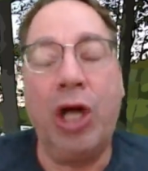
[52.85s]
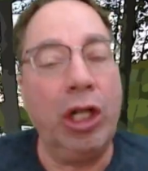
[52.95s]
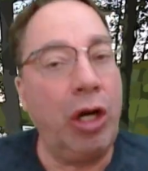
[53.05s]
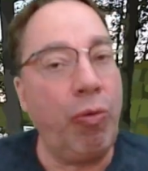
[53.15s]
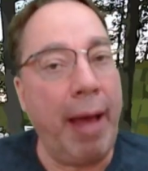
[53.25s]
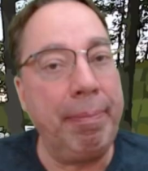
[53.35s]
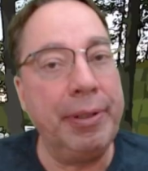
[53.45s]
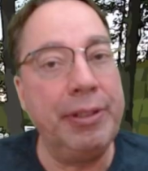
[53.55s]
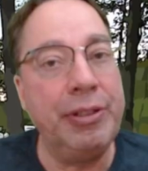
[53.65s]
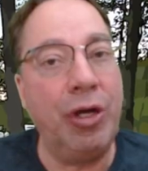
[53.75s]
a lot of
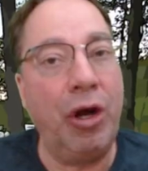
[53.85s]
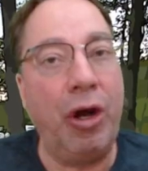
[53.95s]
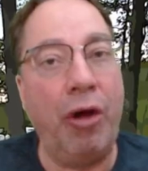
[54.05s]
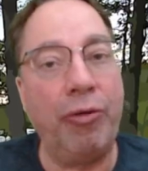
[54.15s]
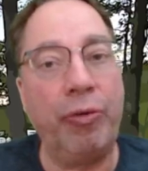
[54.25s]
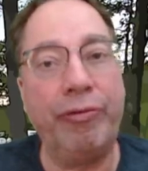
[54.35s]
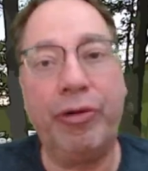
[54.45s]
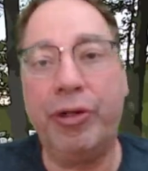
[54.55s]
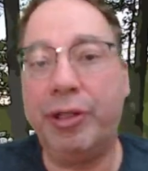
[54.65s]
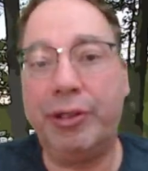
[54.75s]
rapids on the
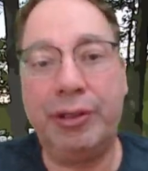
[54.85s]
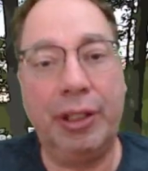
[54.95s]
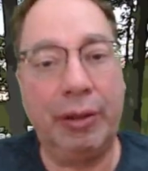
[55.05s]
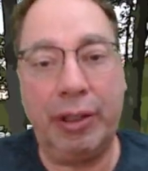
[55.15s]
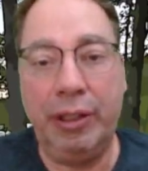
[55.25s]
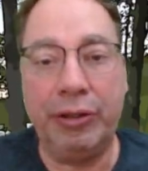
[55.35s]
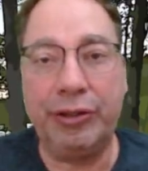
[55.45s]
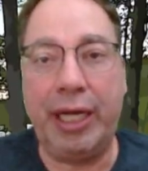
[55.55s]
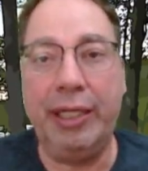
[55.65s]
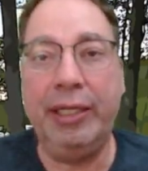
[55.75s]
river. It's clear
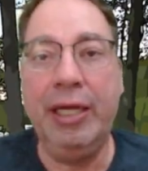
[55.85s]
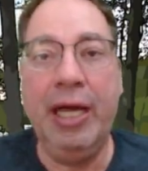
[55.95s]
sailing.